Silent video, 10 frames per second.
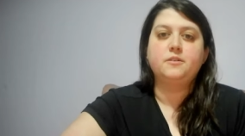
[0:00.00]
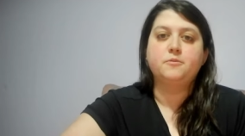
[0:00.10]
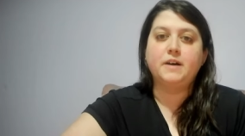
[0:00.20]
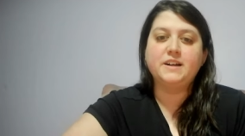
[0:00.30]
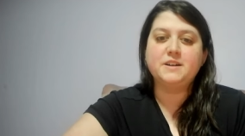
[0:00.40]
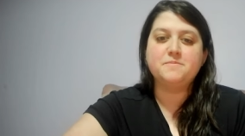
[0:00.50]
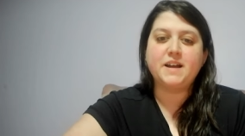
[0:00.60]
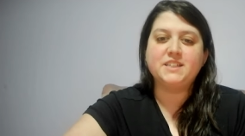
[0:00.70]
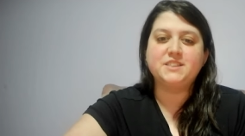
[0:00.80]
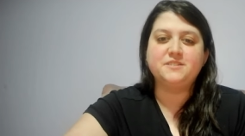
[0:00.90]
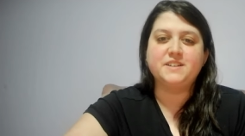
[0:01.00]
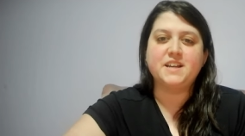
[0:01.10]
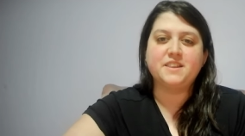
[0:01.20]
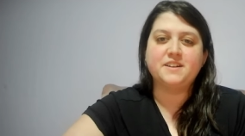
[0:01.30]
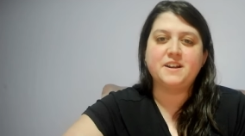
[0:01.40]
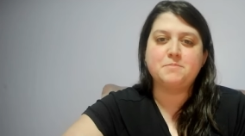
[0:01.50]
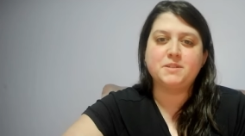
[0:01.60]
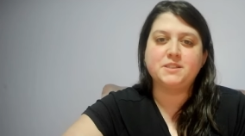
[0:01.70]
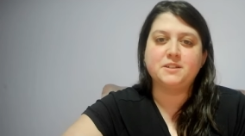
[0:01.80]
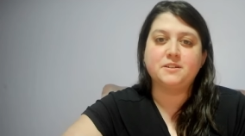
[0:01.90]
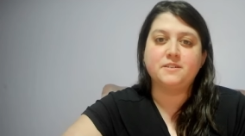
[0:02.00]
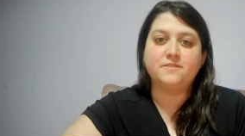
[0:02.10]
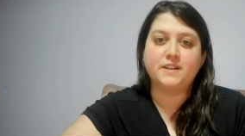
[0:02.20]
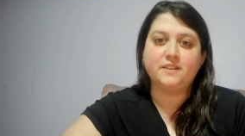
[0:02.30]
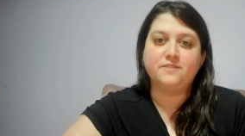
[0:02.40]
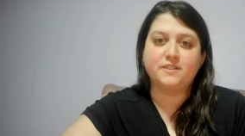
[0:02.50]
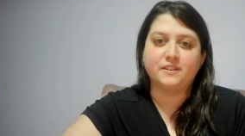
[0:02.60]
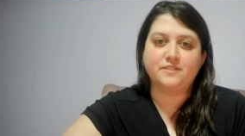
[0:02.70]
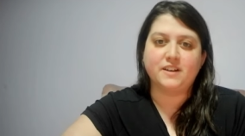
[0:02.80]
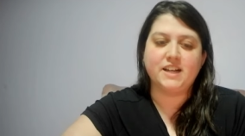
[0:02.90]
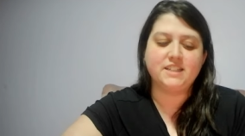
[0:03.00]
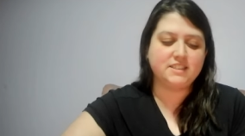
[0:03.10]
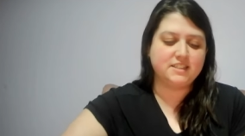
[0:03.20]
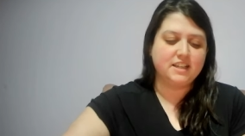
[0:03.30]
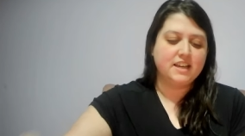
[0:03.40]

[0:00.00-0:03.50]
Welcome back to another episode of Funny Fur Friends.